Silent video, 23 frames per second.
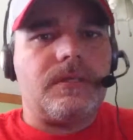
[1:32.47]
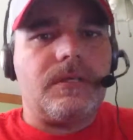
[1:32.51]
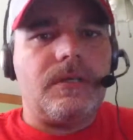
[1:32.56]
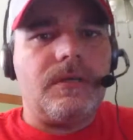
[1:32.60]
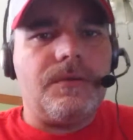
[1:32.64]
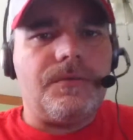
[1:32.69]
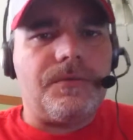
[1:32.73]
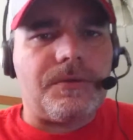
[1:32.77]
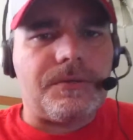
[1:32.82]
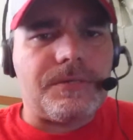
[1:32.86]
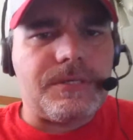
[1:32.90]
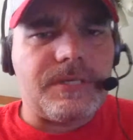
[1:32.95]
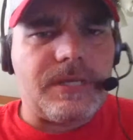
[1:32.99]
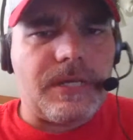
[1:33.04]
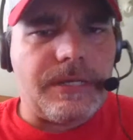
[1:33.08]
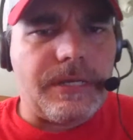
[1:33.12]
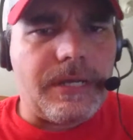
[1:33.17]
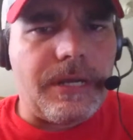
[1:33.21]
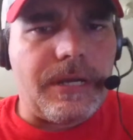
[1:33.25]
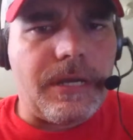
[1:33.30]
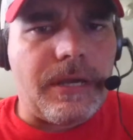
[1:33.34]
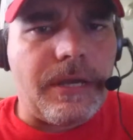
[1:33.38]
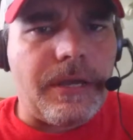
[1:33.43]
either
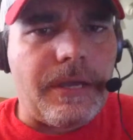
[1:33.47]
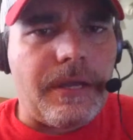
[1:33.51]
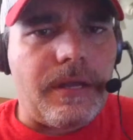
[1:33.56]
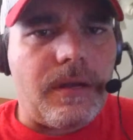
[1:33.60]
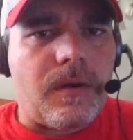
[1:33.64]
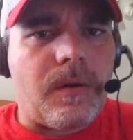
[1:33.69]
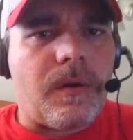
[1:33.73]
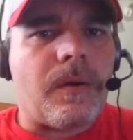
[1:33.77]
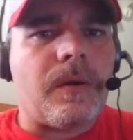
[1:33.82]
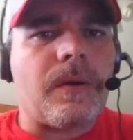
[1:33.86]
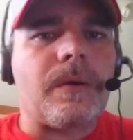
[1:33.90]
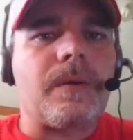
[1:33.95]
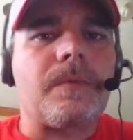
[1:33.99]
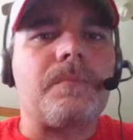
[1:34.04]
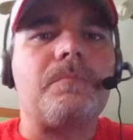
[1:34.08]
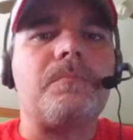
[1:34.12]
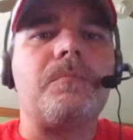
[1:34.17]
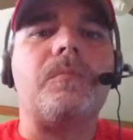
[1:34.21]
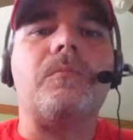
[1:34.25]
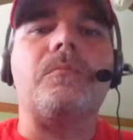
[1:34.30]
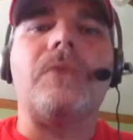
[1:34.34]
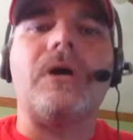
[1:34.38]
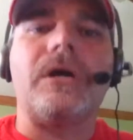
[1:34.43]
Sunday night or
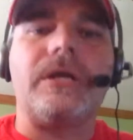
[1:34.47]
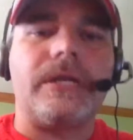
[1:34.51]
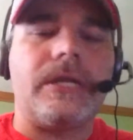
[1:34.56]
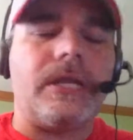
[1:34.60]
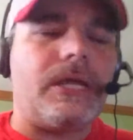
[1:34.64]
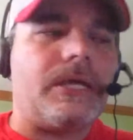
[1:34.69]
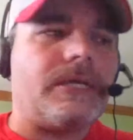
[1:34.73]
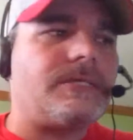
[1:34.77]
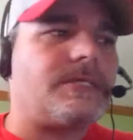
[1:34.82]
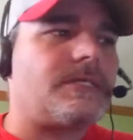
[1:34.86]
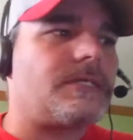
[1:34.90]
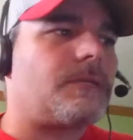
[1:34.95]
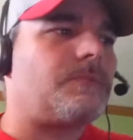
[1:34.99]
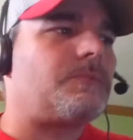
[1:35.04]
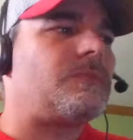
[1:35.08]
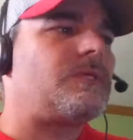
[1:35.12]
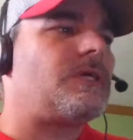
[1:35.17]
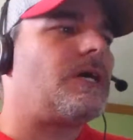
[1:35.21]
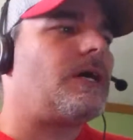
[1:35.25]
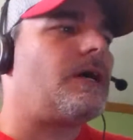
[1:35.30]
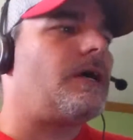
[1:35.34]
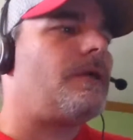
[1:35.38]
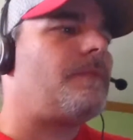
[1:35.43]
Monday
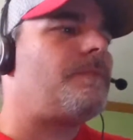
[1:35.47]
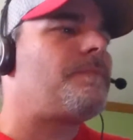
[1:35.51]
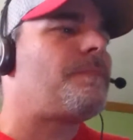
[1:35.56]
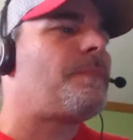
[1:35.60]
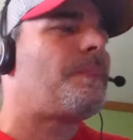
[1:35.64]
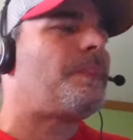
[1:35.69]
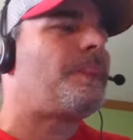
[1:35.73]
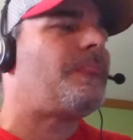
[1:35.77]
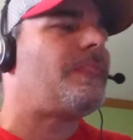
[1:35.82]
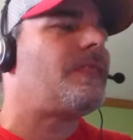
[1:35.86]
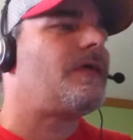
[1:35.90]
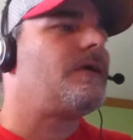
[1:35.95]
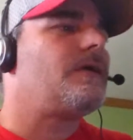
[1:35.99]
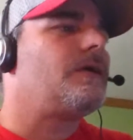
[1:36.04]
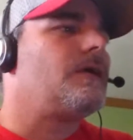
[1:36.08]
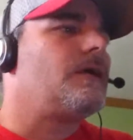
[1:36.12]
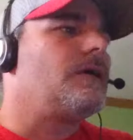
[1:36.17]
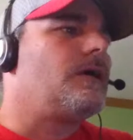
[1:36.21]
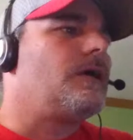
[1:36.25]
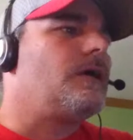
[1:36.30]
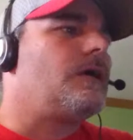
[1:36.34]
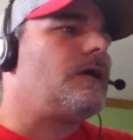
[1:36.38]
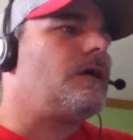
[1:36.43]
sometime.
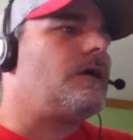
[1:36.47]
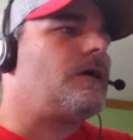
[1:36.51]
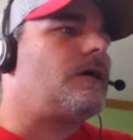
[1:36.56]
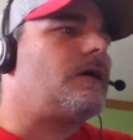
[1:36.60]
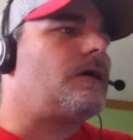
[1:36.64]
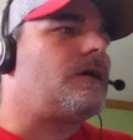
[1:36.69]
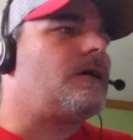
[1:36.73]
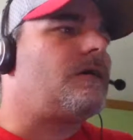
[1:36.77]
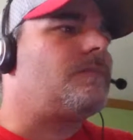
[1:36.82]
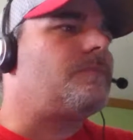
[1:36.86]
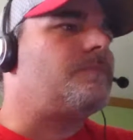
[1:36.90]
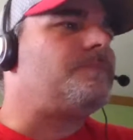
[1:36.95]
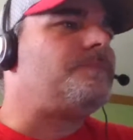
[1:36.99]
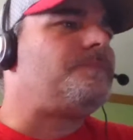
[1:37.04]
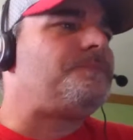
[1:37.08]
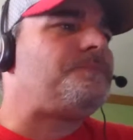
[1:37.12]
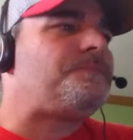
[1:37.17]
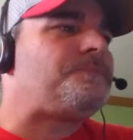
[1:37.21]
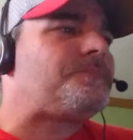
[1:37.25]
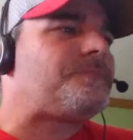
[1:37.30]
Um,